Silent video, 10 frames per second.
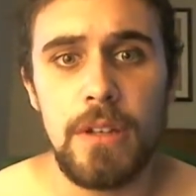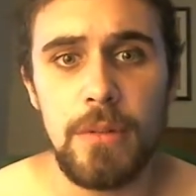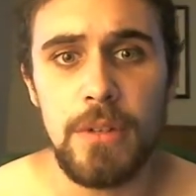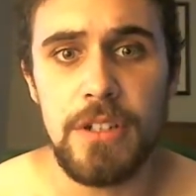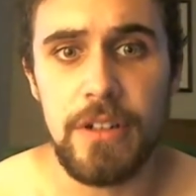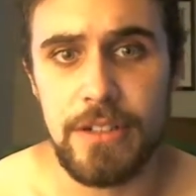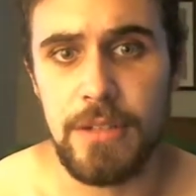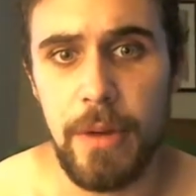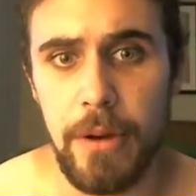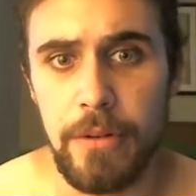where he talks
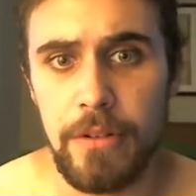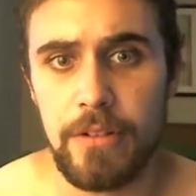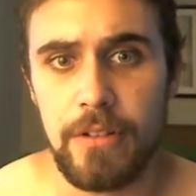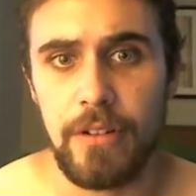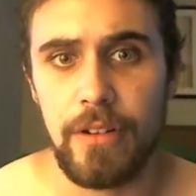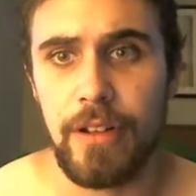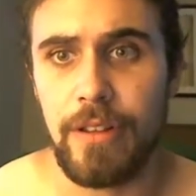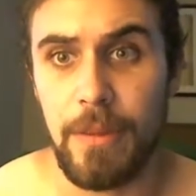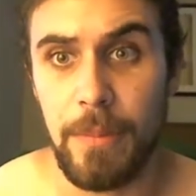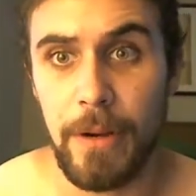about
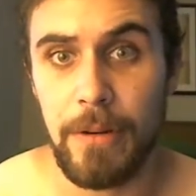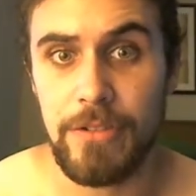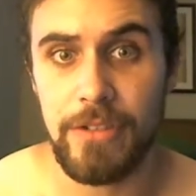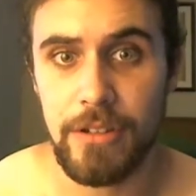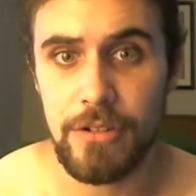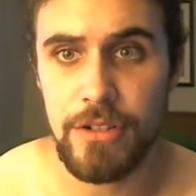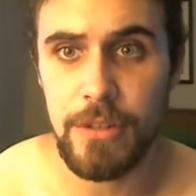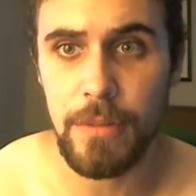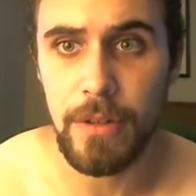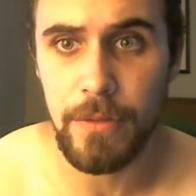the apparent
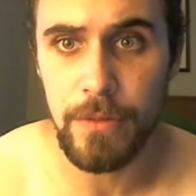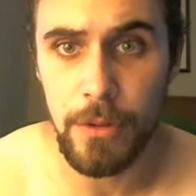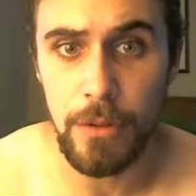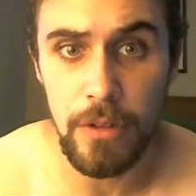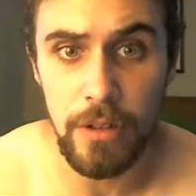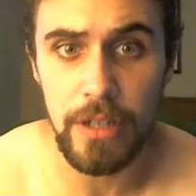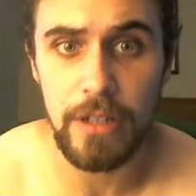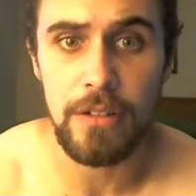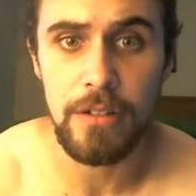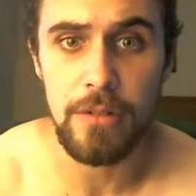censorship of Google
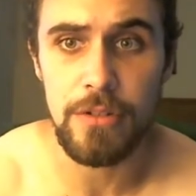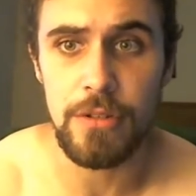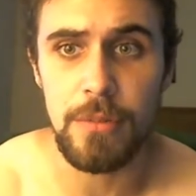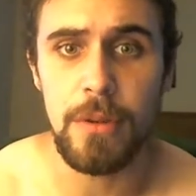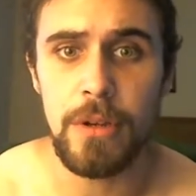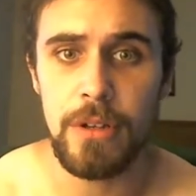and YouTube.